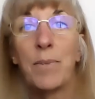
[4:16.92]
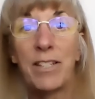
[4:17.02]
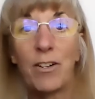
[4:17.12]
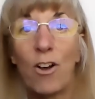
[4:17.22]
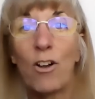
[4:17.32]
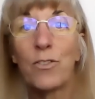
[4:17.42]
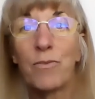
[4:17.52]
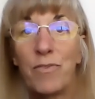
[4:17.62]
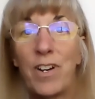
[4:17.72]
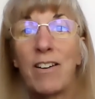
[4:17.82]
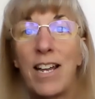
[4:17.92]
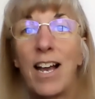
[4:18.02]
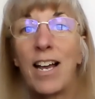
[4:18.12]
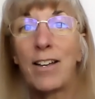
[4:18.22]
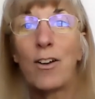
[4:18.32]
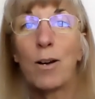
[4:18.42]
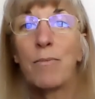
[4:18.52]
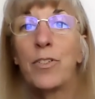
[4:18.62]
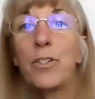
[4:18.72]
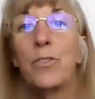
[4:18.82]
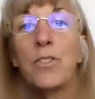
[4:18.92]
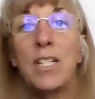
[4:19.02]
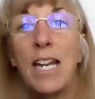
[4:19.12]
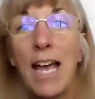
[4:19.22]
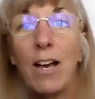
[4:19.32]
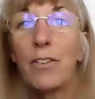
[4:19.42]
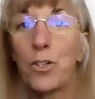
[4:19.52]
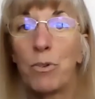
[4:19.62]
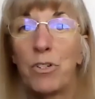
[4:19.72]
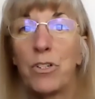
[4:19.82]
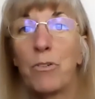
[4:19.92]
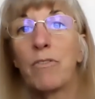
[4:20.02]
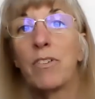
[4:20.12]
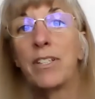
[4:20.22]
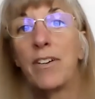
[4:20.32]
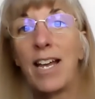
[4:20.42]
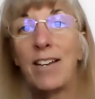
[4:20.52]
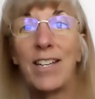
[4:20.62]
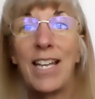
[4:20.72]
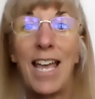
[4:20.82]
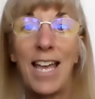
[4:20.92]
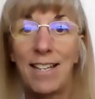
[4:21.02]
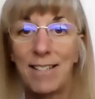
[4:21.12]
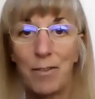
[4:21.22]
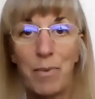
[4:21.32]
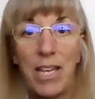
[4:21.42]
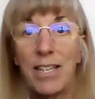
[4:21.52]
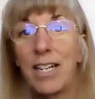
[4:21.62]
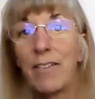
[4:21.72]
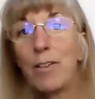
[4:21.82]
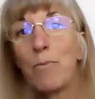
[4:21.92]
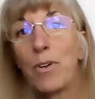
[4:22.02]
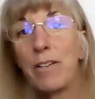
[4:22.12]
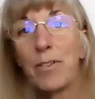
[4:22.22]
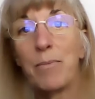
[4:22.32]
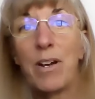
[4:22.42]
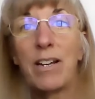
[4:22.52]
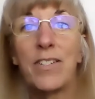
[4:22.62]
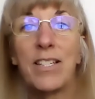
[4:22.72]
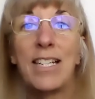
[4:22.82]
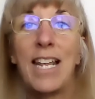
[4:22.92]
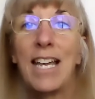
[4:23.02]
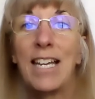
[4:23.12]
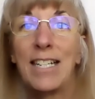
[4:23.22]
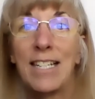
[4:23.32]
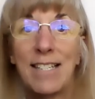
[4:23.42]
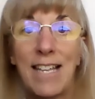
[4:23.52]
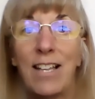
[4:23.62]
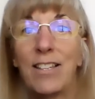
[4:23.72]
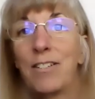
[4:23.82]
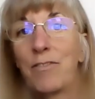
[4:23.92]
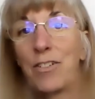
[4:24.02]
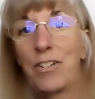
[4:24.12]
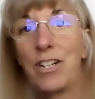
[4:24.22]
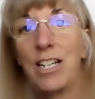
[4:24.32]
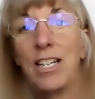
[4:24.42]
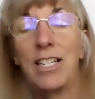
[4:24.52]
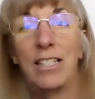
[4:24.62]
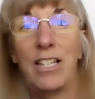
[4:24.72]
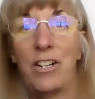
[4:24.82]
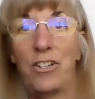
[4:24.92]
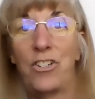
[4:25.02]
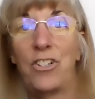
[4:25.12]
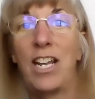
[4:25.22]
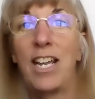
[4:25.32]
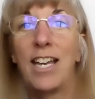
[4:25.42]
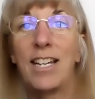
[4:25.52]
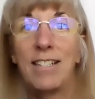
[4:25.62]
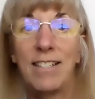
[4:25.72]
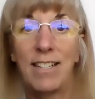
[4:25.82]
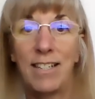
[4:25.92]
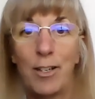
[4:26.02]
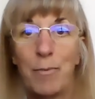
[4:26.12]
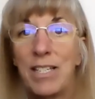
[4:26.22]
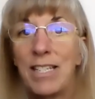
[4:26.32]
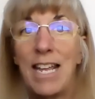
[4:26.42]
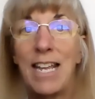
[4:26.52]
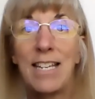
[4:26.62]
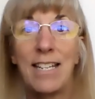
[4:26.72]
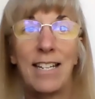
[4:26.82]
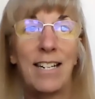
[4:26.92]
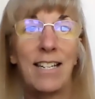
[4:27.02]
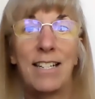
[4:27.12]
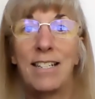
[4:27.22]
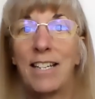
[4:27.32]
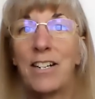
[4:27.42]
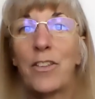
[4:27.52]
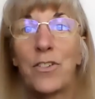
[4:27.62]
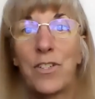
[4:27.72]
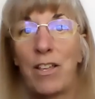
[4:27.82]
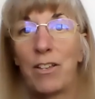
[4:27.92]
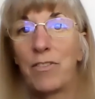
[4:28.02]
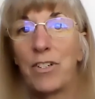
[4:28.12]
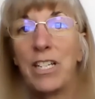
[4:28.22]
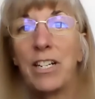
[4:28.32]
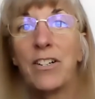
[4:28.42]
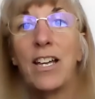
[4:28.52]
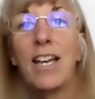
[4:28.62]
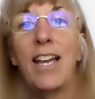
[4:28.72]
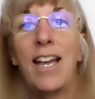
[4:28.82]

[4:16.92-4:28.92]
But they're all very high carb foods. Now they're switching over and they're having eggs and bacon every morning for breakfast, and a salad for lunch, and a steak and another salad for dinner.